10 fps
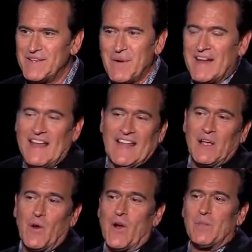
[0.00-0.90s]
You might not
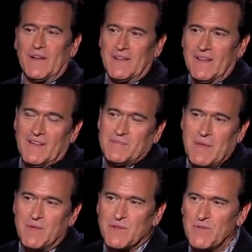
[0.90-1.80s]
like gore, but
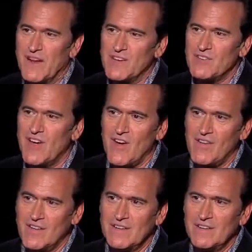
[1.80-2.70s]
maybe it's a funny show.
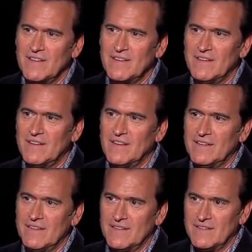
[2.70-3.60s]
Something for everybody.
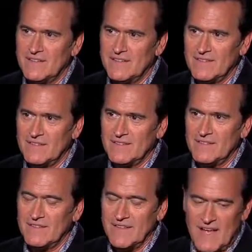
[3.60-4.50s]
Something for
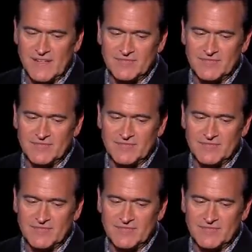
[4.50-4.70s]
everybody. Yeah.